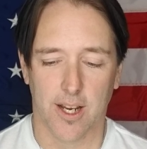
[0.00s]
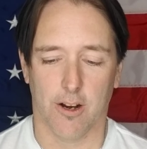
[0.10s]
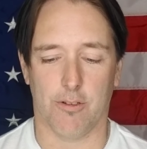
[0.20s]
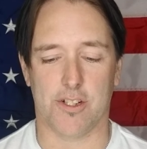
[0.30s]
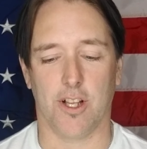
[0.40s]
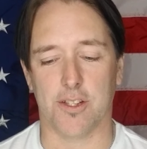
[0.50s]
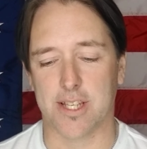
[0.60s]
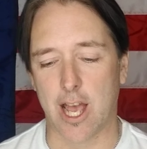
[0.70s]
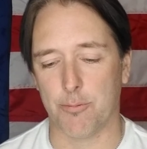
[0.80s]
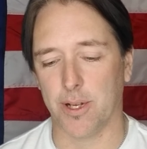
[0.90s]
results
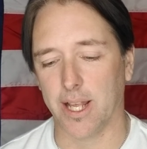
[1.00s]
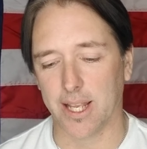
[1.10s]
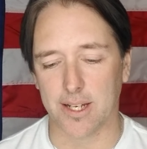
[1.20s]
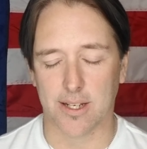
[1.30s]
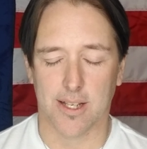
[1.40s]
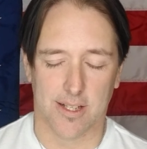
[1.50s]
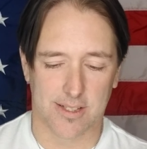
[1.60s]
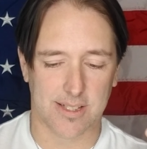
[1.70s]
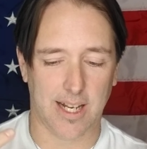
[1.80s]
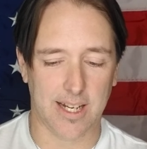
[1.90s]
happen. I get
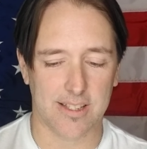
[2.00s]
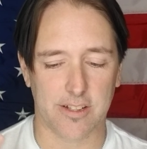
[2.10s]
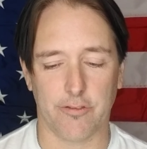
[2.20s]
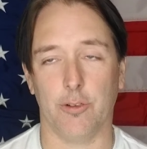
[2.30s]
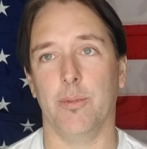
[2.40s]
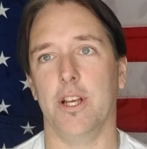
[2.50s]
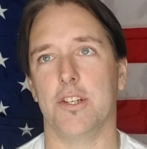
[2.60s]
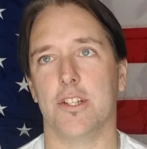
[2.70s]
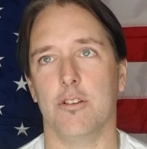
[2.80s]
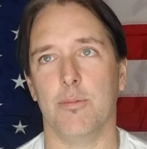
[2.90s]
sinus
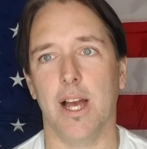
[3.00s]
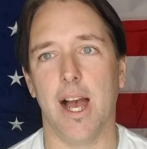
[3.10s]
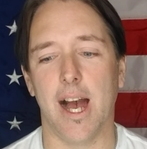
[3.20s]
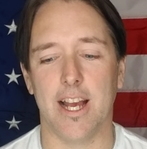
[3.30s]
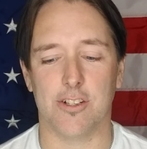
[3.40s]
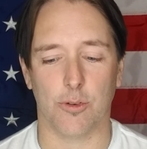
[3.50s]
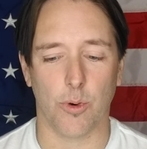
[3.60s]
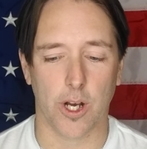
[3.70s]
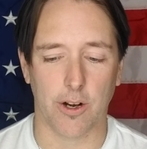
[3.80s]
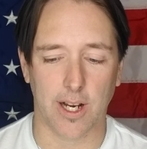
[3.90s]
inflammation, my eyes are
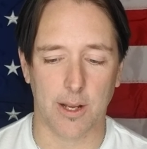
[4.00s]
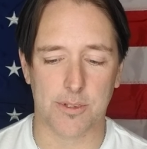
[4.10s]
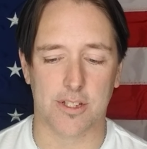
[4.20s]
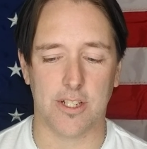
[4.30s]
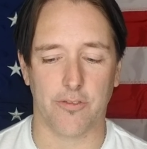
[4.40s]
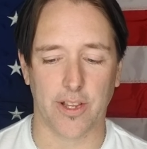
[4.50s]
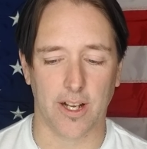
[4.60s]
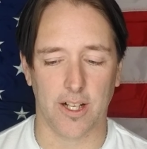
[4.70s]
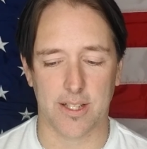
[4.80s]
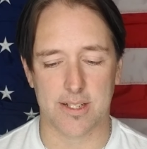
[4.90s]
watering, I'm sniffling
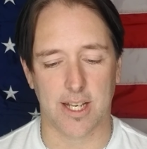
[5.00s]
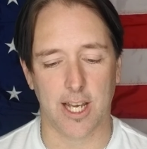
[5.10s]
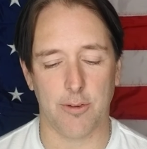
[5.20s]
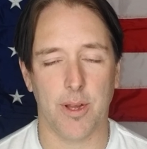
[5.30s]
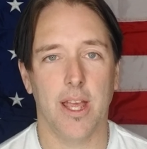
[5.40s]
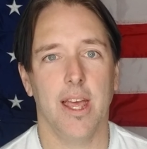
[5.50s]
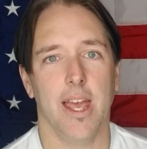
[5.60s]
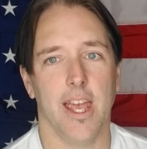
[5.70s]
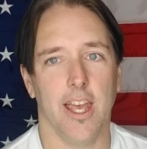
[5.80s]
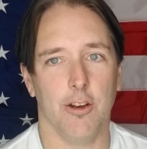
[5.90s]
all the time,
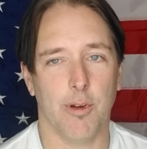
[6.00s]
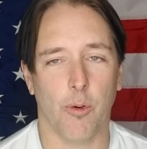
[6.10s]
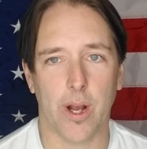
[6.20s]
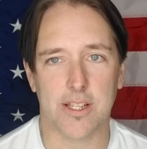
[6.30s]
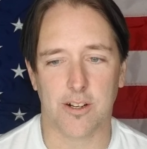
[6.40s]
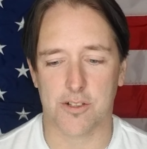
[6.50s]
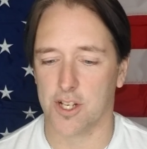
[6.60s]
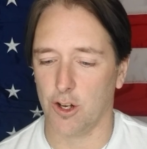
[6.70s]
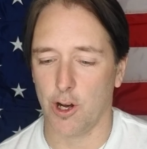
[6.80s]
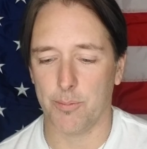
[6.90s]
and my weight starts to
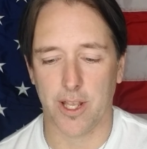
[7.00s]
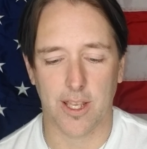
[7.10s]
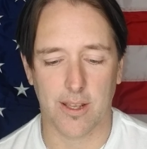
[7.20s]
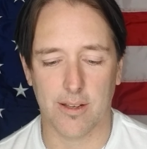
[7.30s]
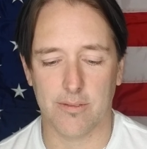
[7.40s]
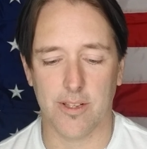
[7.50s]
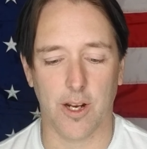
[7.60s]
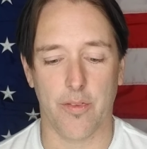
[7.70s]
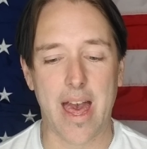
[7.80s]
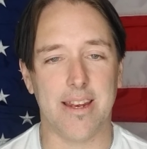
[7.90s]
go up,
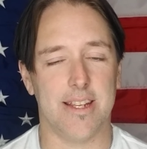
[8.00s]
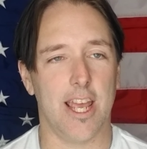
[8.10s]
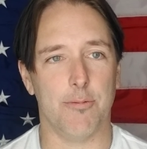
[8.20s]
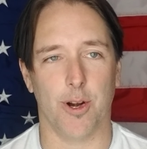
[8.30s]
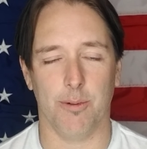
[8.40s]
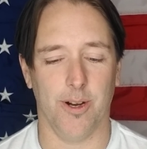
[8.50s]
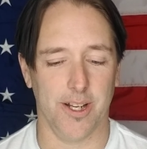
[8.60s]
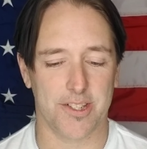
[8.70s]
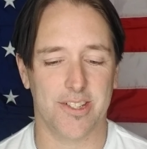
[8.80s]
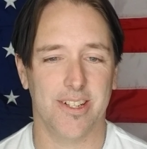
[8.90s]
that day pretty
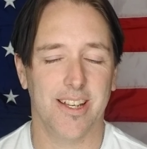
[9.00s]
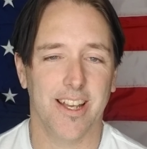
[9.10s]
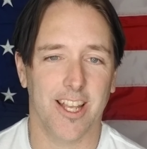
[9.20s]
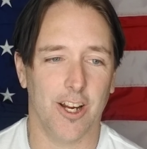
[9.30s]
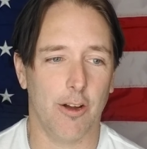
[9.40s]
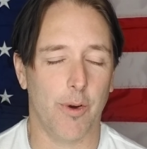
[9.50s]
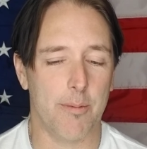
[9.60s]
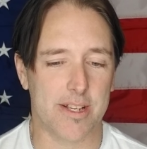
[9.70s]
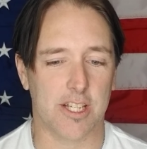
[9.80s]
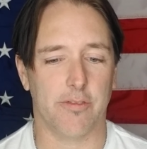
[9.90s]
much. I weigh
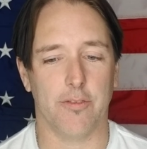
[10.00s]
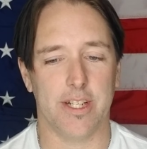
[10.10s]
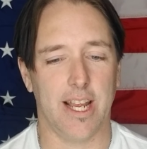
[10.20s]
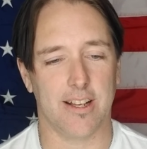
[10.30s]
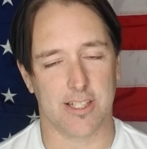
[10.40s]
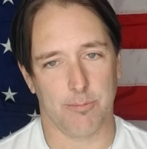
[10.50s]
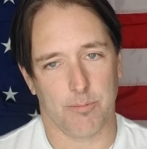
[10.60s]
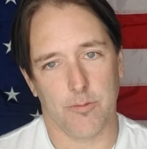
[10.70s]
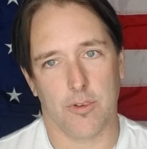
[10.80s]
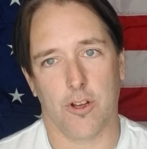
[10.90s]
myself every day because I'm
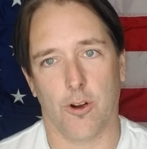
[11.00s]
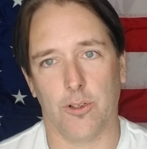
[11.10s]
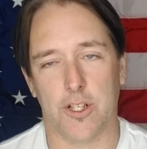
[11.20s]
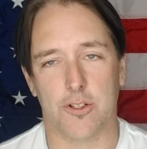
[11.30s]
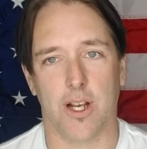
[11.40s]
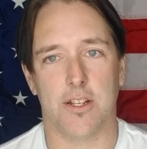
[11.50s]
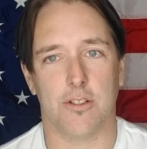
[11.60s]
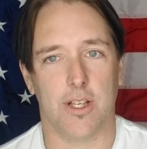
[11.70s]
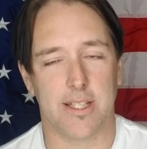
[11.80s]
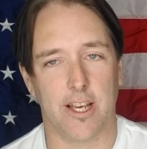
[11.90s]
currently trying to
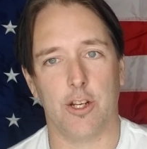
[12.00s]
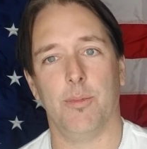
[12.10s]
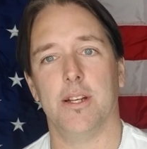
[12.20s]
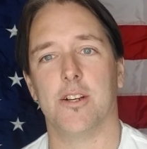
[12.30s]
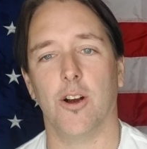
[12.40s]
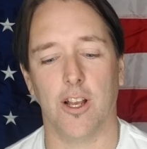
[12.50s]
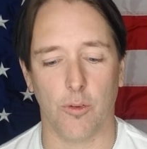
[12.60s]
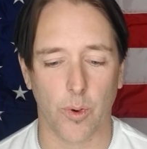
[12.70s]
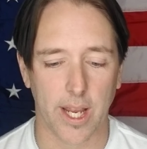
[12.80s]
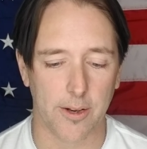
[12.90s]
get down to my target
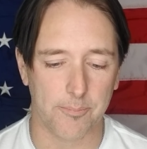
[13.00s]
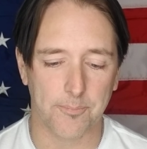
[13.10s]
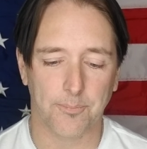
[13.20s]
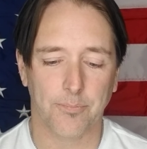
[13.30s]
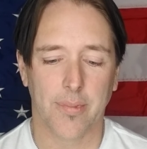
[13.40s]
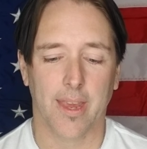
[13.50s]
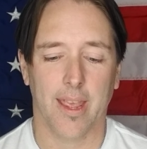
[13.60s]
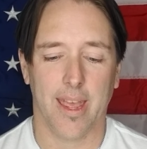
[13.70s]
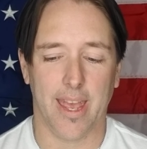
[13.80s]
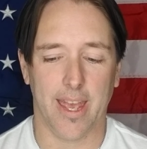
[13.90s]
weight,
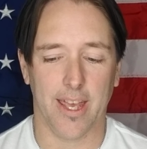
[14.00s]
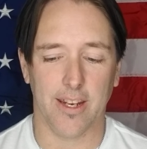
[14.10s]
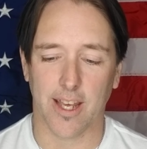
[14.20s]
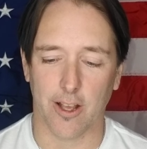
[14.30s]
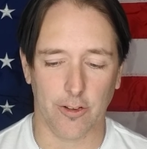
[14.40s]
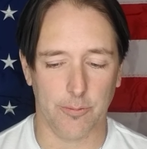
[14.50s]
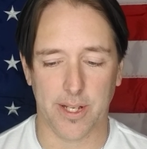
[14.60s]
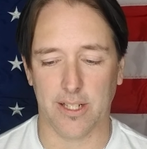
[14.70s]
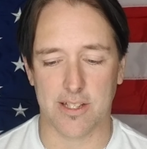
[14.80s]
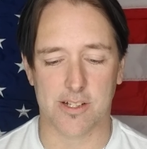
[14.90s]
and I'll
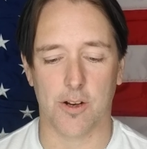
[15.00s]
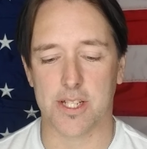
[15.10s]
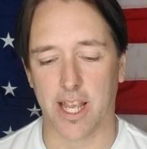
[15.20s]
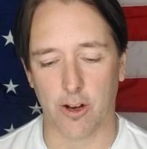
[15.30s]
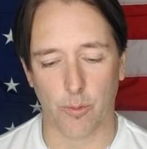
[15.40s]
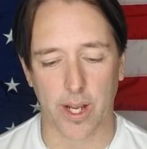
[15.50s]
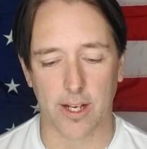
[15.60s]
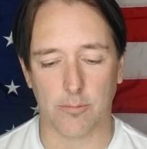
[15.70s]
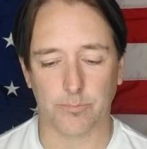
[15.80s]
immediately start to gain weight.